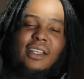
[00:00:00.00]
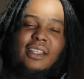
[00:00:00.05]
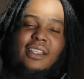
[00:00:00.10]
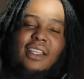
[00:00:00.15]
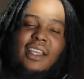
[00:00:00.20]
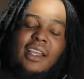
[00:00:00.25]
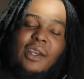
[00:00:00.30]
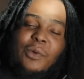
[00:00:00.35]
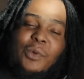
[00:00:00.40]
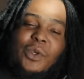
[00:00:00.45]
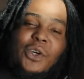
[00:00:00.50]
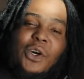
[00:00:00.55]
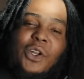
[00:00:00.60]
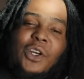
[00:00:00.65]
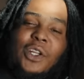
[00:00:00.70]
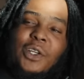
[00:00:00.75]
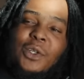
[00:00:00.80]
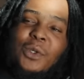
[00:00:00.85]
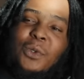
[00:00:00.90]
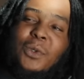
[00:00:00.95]
Yeah, we
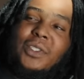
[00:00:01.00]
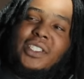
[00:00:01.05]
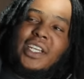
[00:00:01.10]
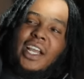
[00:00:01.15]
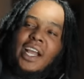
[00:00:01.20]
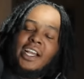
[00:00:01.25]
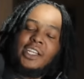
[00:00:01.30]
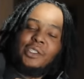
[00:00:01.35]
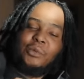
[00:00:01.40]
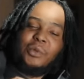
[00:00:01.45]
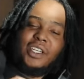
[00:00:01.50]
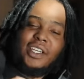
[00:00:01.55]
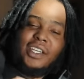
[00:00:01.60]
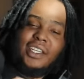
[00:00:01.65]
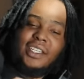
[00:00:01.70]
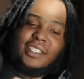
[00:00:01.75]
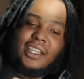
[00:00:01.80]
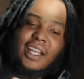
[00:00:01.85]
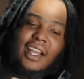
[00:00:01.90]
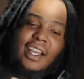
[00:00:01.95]
calling it new jazz
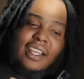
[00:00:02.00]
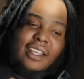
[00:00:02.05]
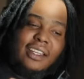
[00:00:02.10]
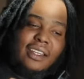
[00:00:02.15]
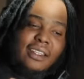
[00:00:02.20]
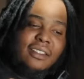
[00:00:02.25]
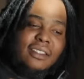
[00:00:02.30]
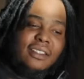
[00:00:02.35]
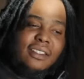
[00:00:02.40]
because like